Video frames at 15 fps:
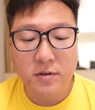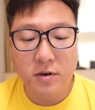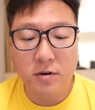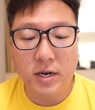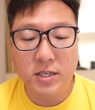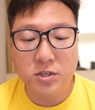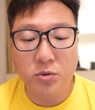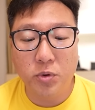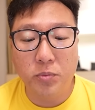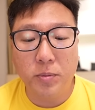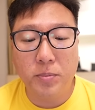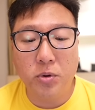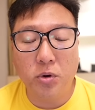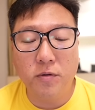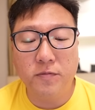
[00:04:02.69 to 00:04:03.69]
Alright, so when we
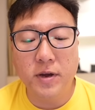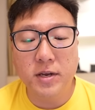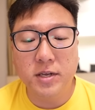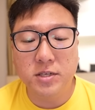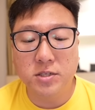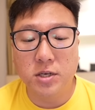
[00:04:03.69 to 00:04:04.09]
purify this